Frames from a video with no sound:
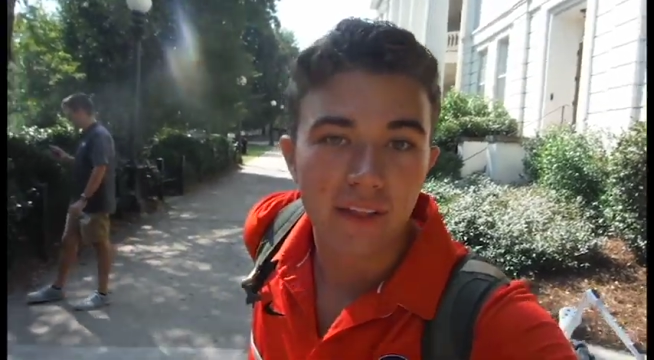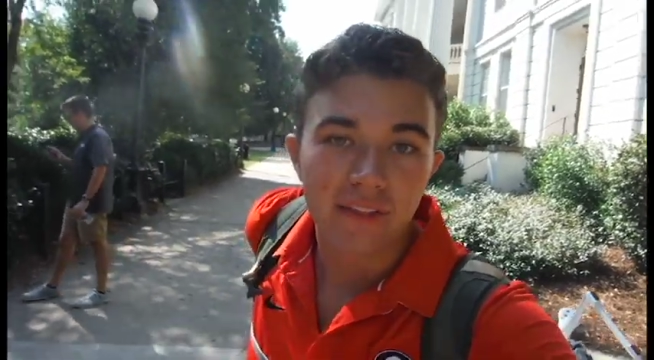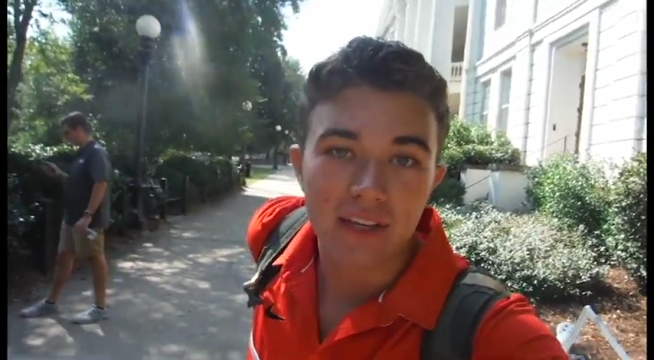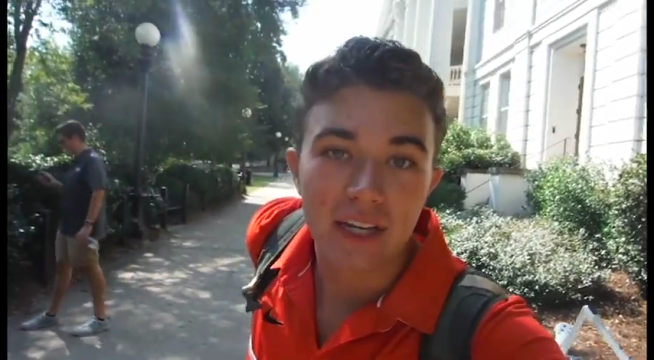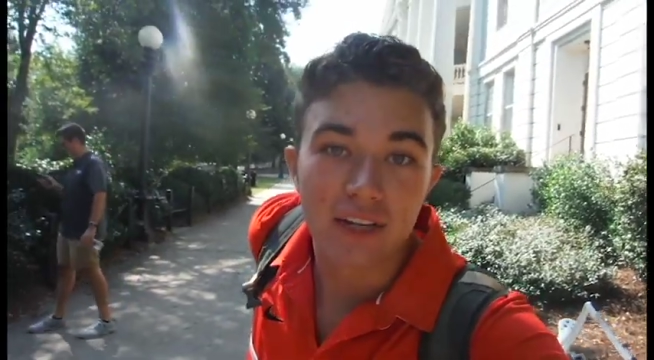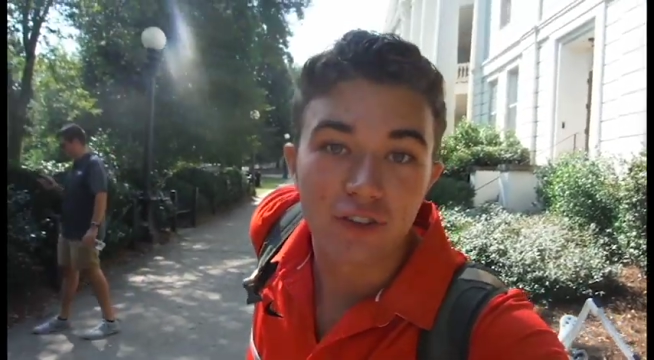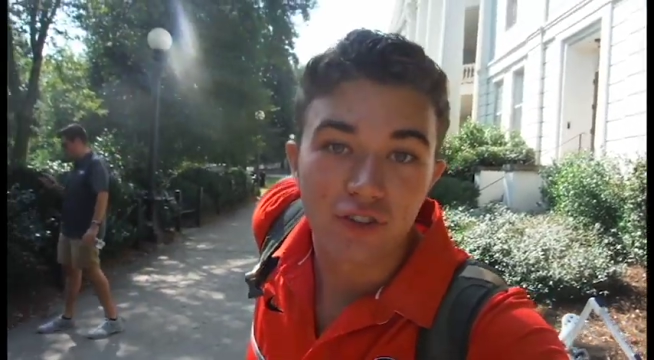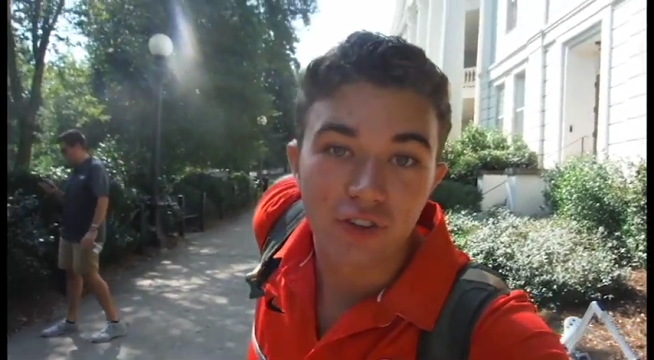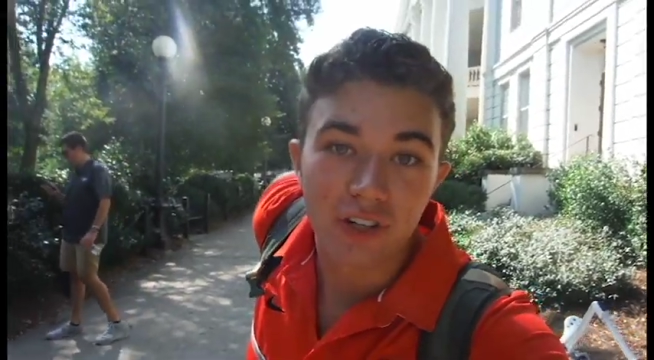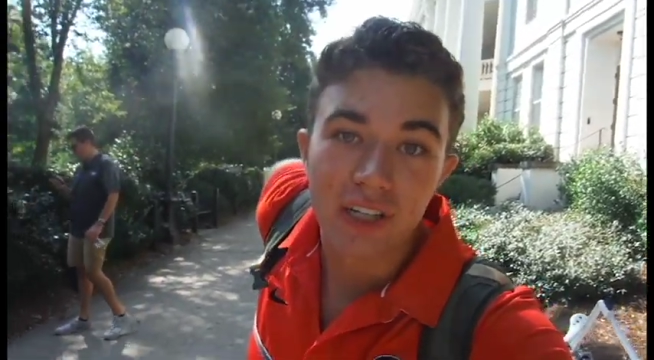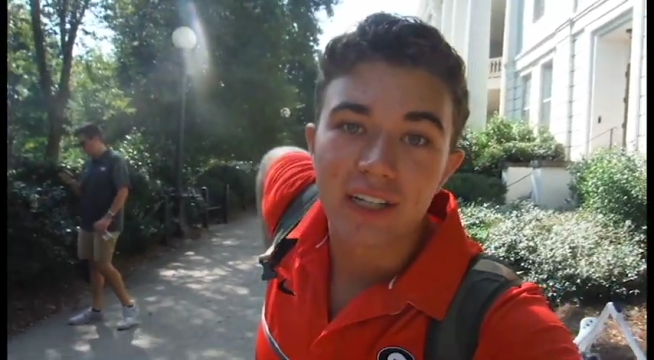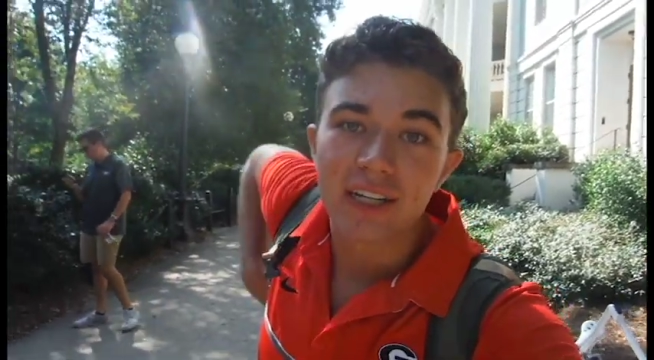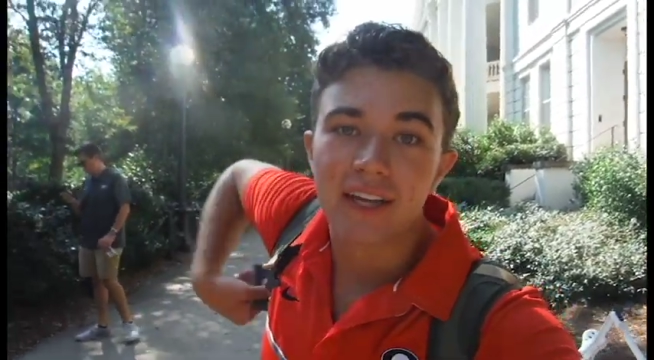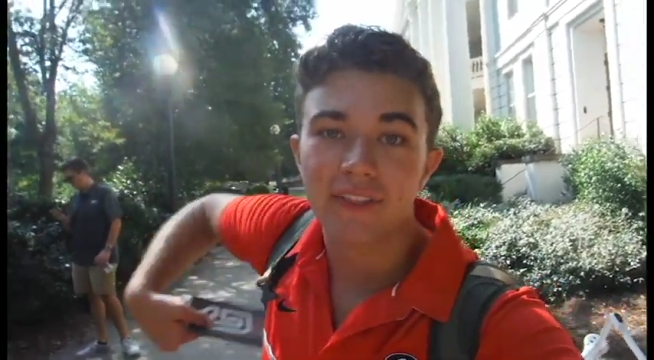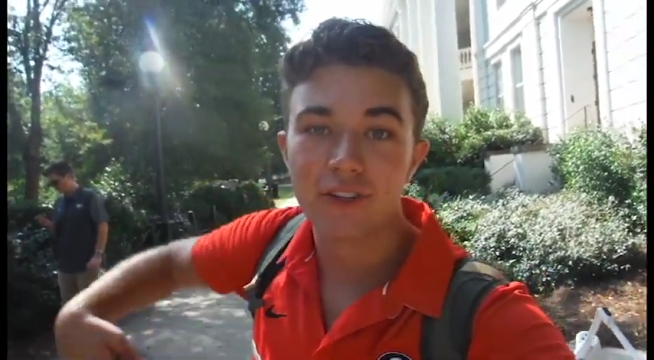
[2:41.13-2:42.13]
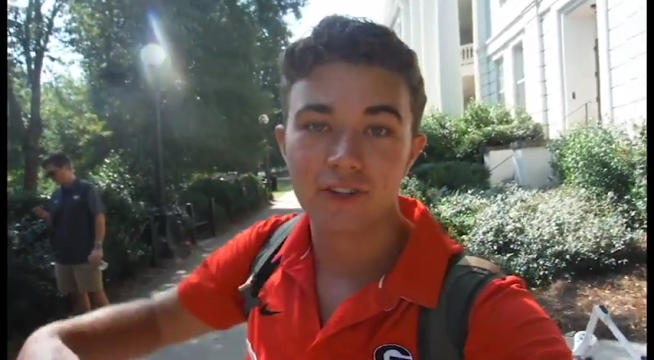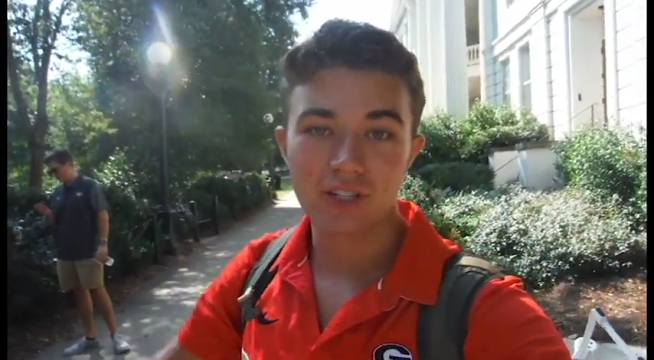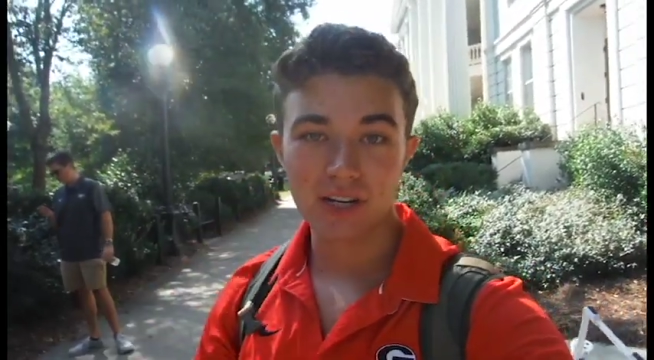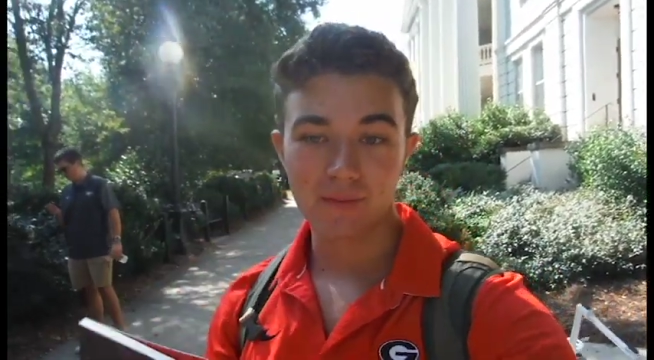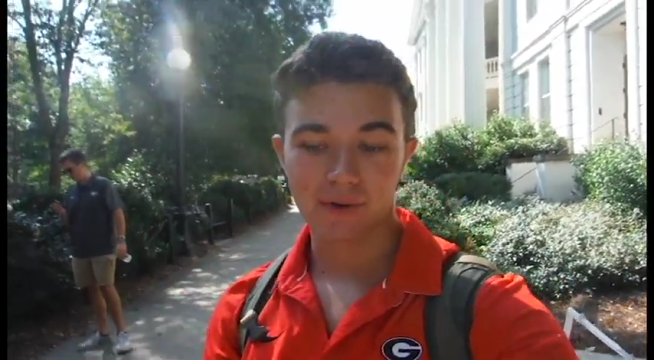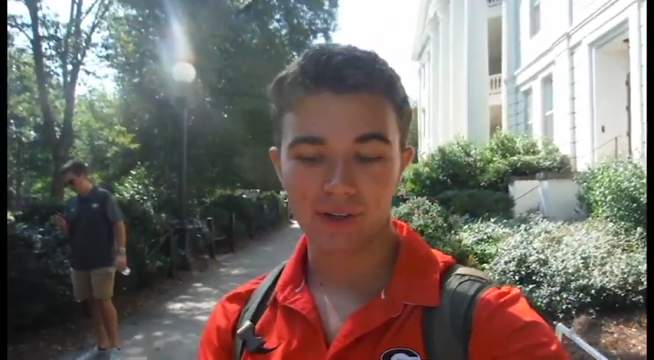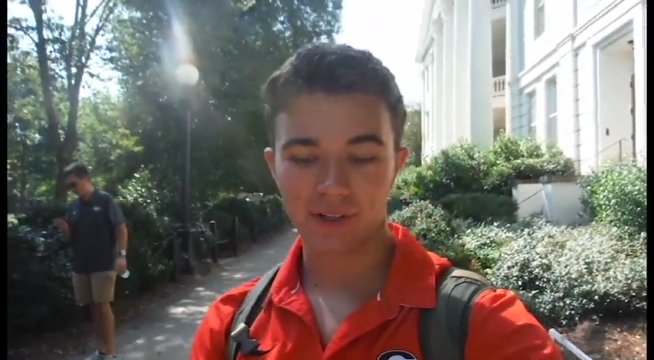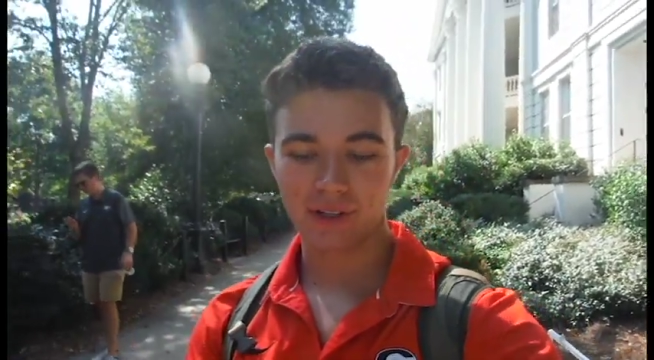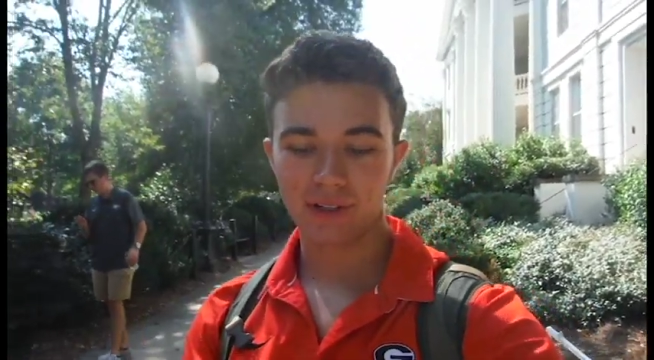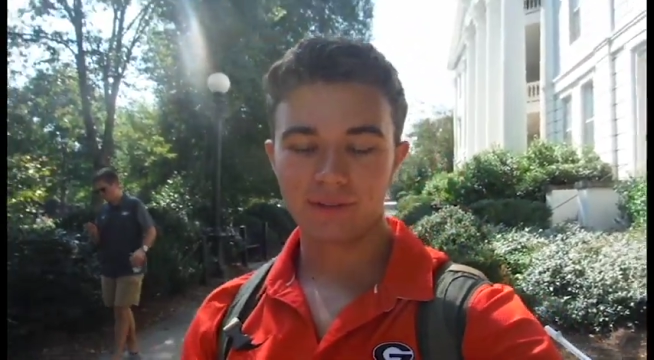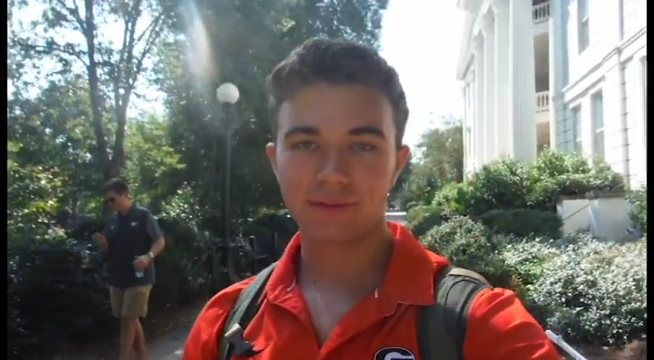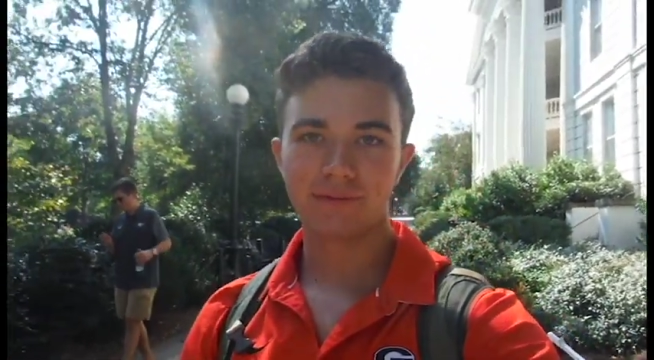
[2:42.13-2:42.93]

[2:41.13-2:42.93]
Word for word: the entry in the G-Book